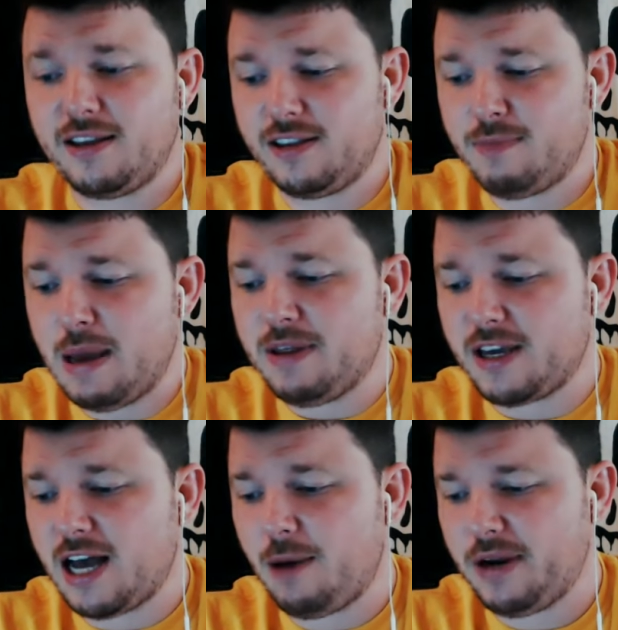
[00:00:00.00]
Maybe the
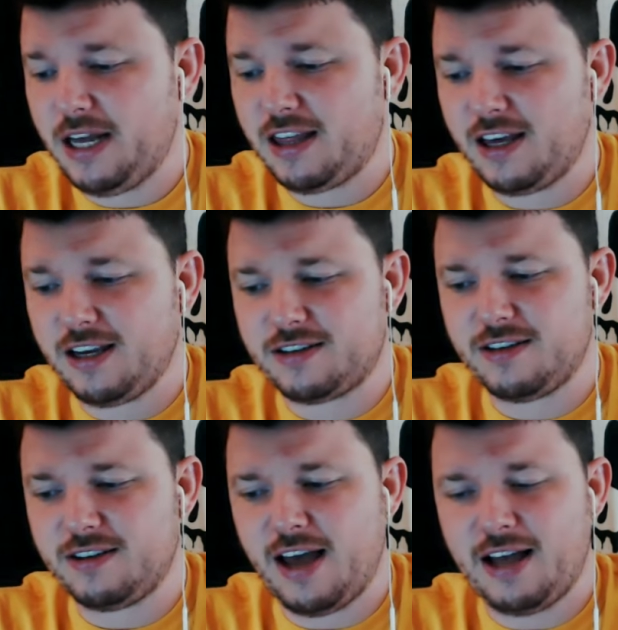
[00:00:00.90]
company thinks
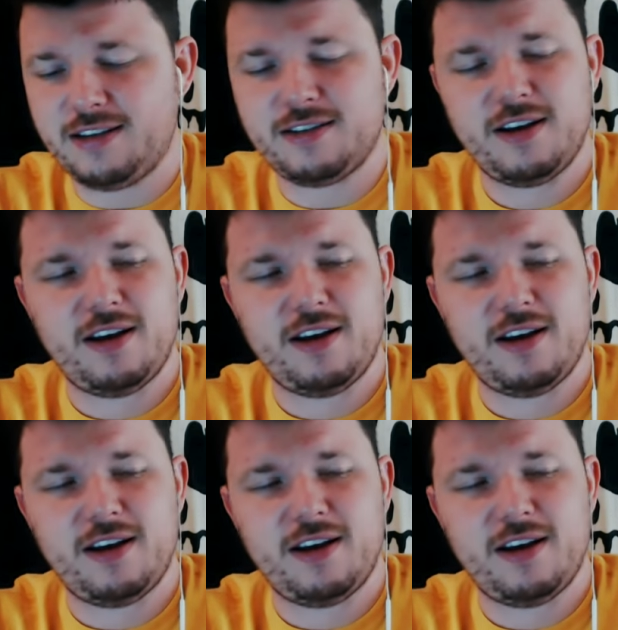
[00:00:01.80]
that